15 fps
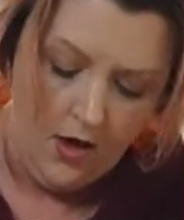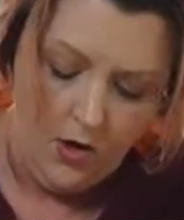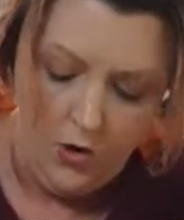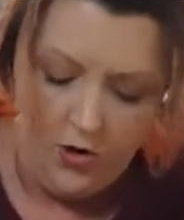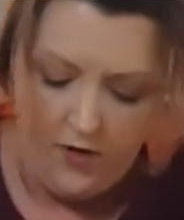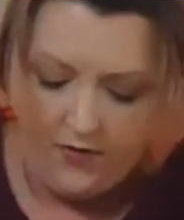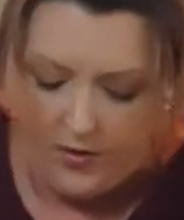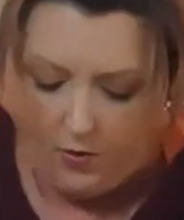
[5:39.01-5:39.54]
you
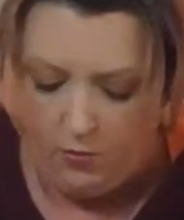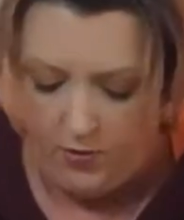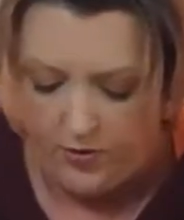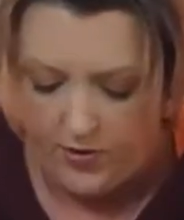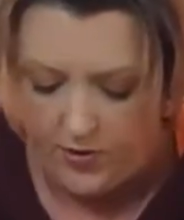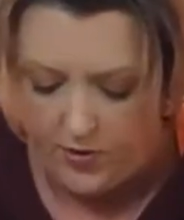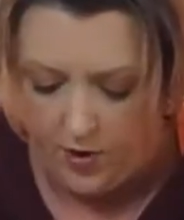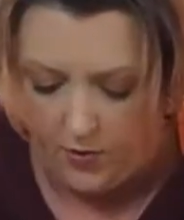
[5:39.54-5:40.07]
definitely want the
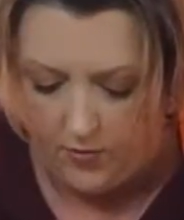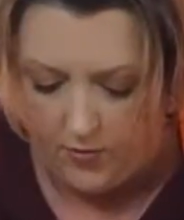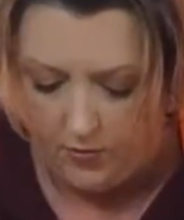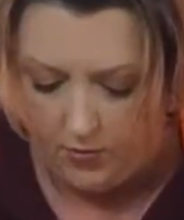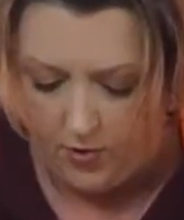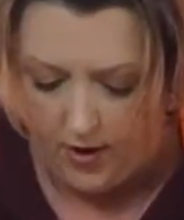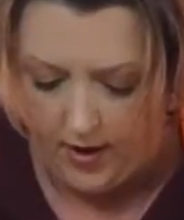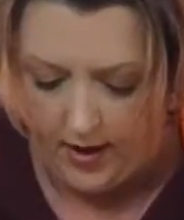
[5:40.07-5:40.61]
salt to
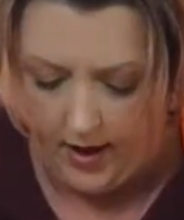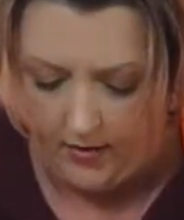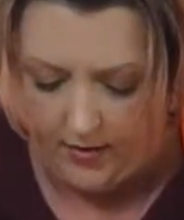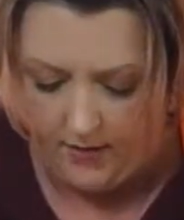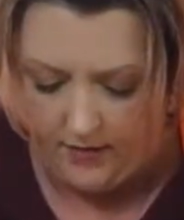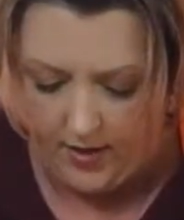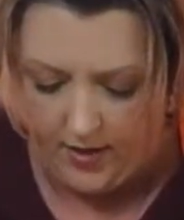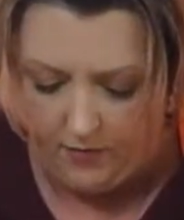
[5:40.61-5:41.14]
bring out the
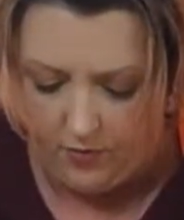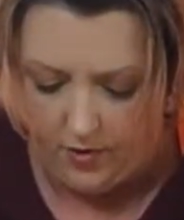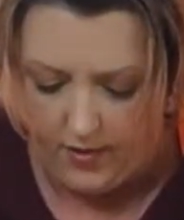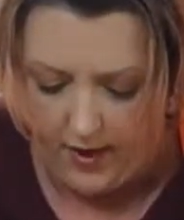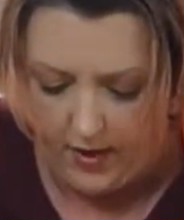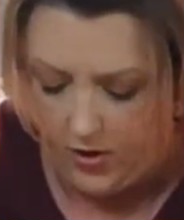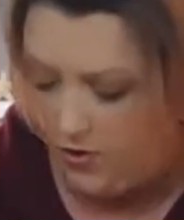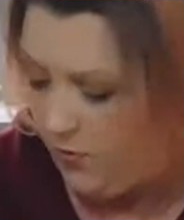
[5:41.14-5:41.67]
flavor of
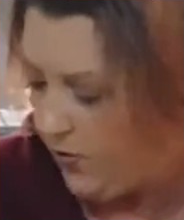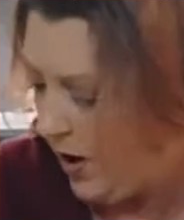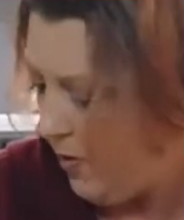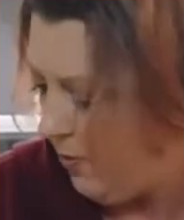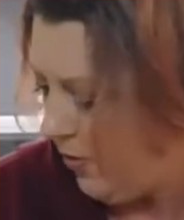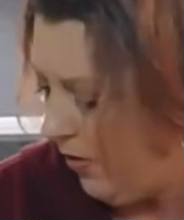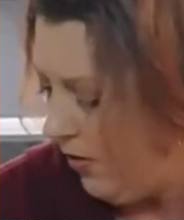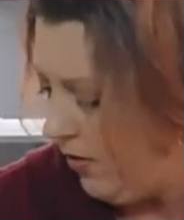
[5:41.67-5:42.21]
that
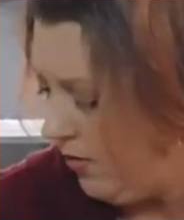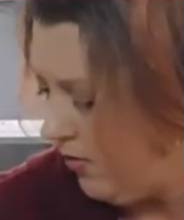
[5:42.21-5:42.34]
cucumber.